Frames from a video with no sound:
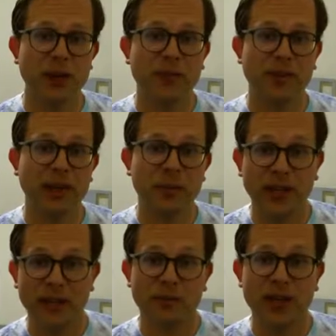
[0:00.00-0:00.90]
hopefully we'll
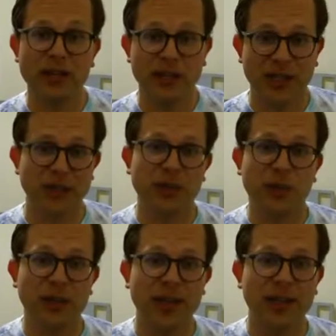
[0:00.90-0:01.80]
get red shells or
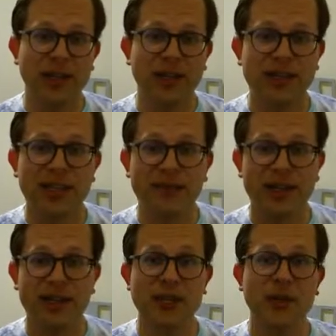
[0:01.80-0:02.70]
we'll get lucky
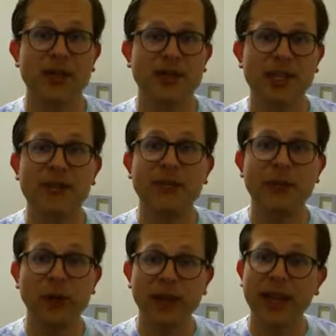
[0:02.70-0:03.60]
sevens. And you can see the
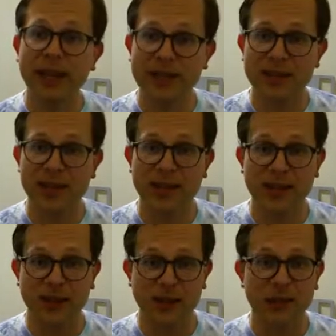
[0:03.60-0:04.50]
full data set
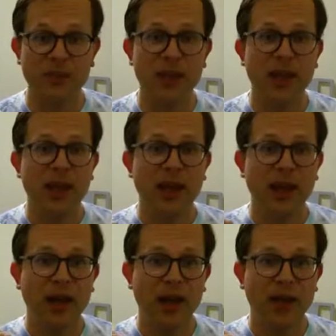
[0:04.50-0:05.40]
here
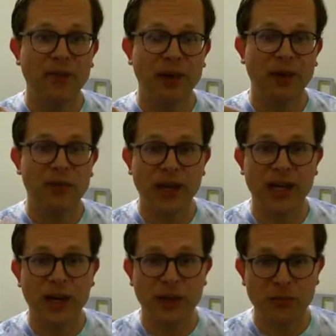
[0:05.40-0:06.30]
of uh, running
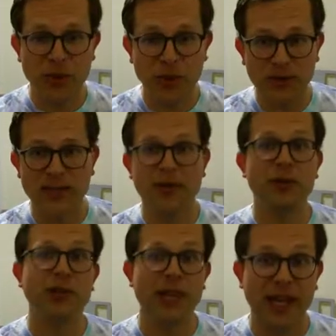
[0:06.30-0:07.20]
auto mode
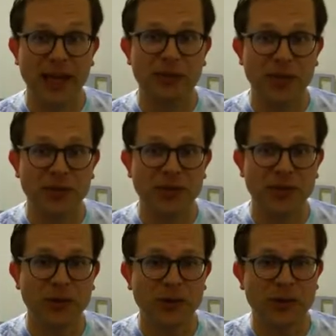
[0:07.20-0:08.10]
several times over the
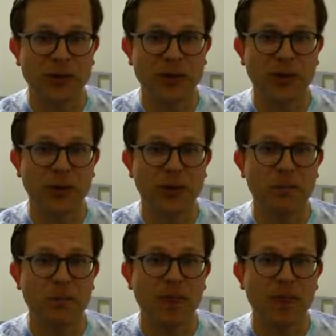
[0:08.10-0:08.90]
course of the tour.